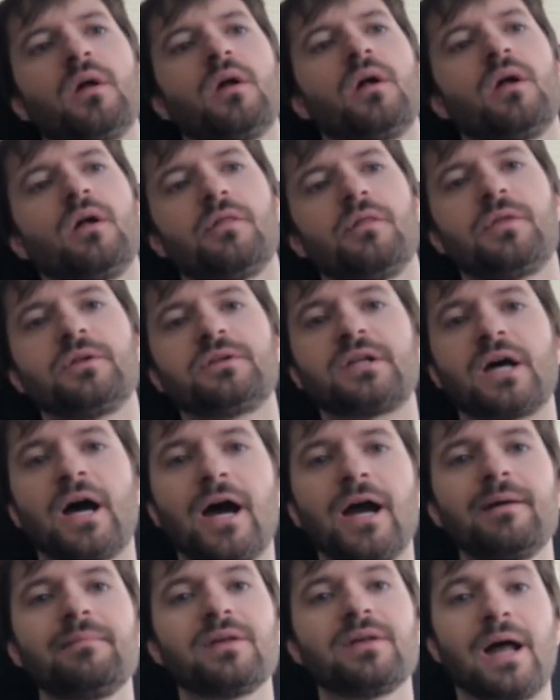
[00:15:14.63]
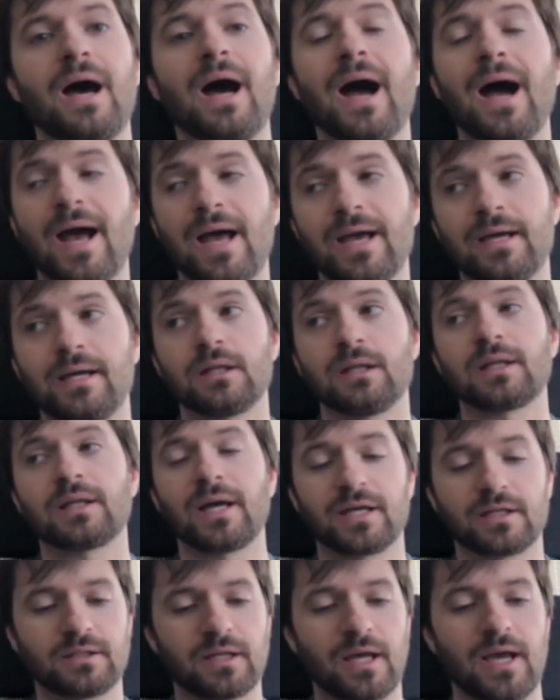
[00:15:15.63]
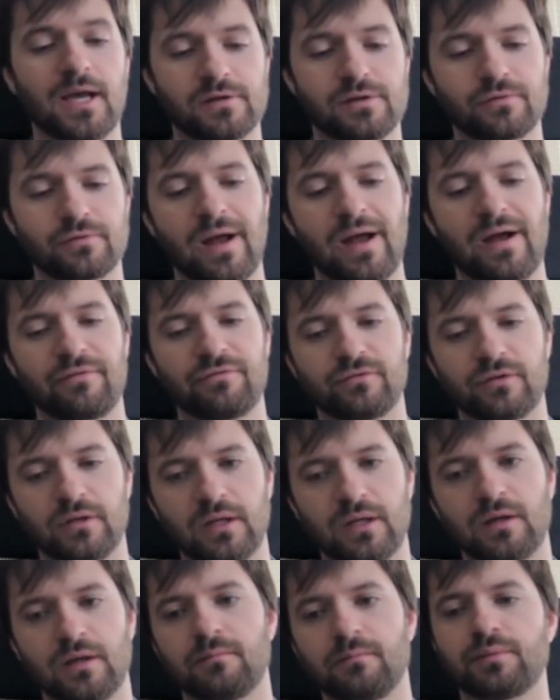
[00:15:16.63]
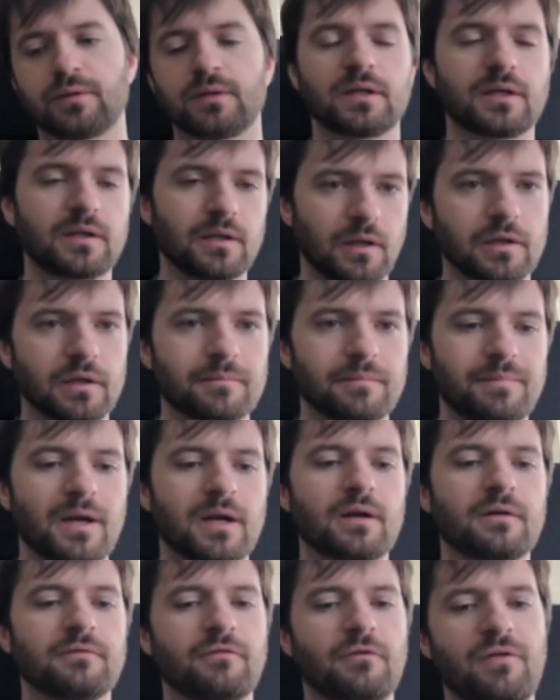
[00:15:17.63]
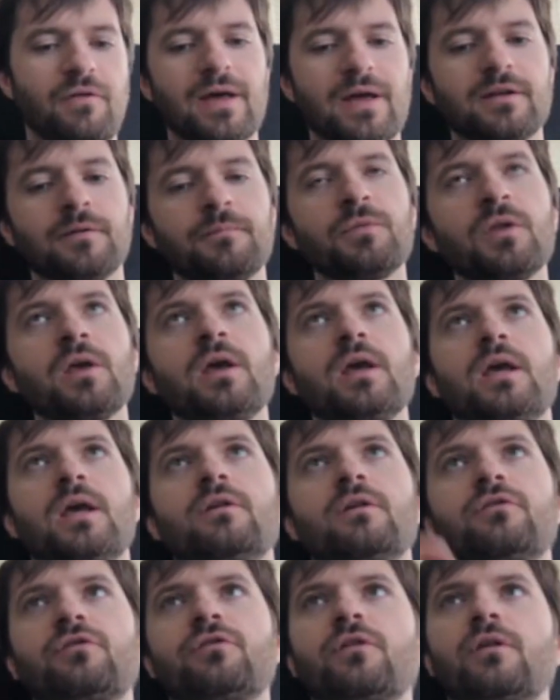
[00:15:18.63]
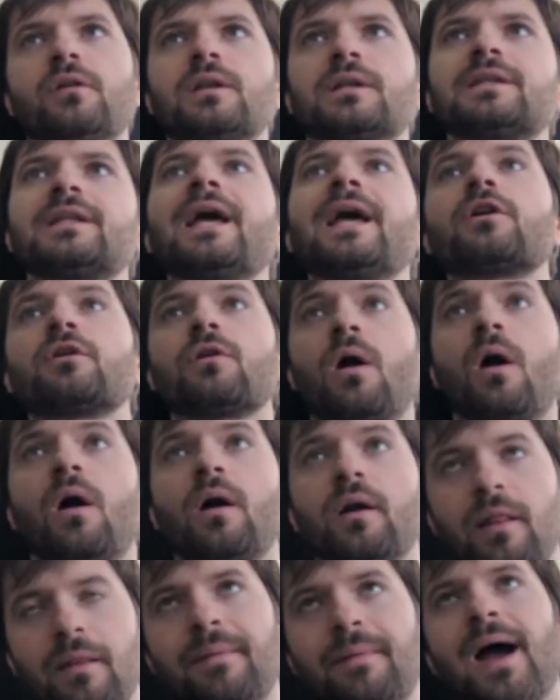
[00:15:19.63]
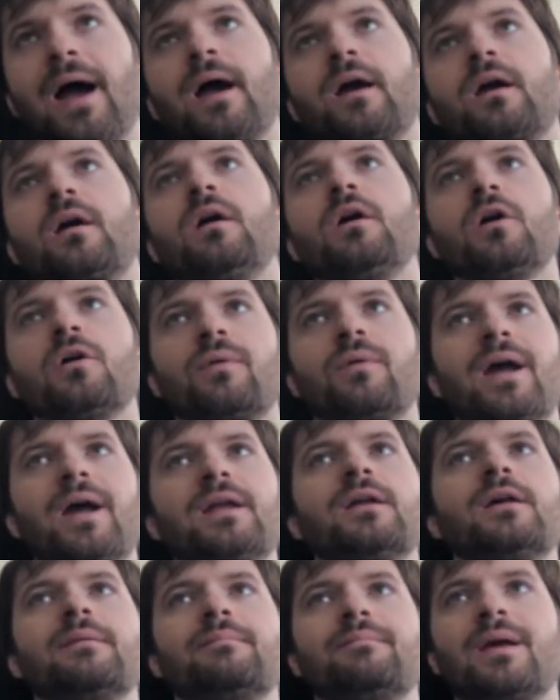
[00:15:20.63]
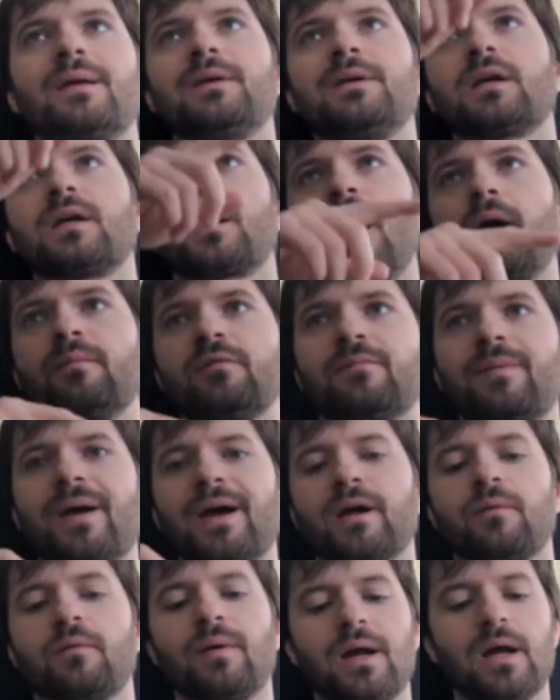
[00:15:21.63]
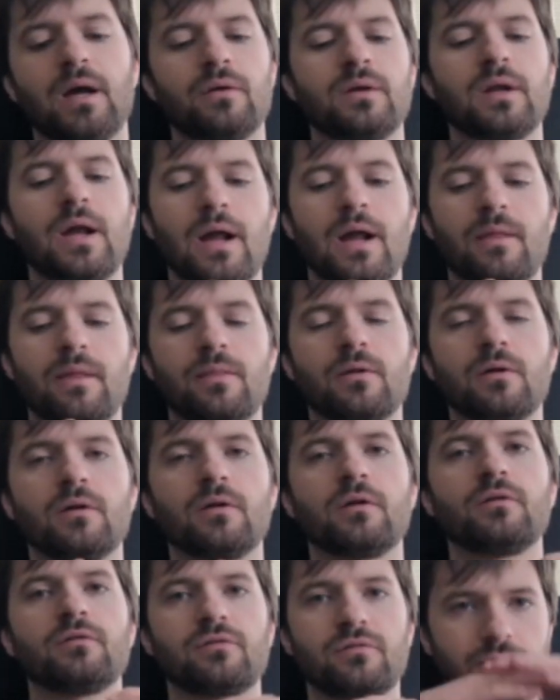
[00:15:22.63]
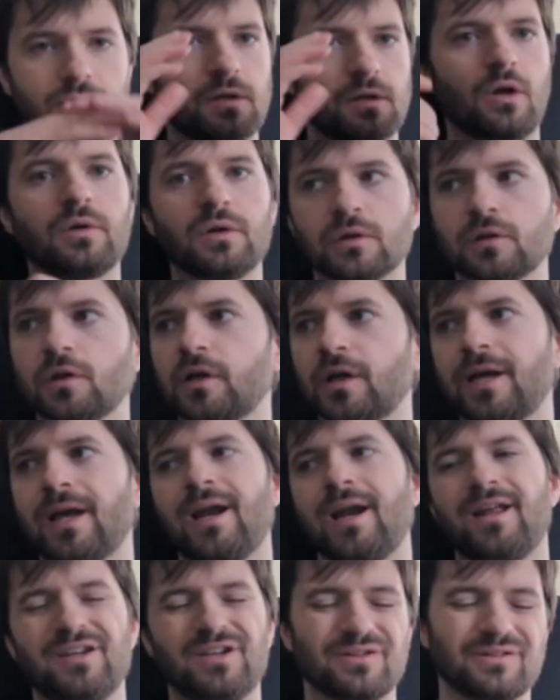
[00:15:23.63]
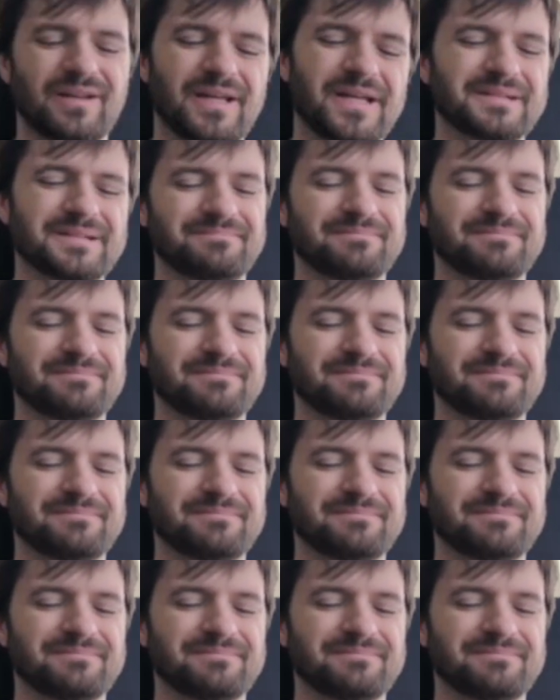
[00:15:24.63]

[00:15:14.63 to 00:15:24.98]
The time that I like to hate draft in a particularly competitive event is later on in the pack, right? Maybe it comes back around and there's, you're looking at it and you're like,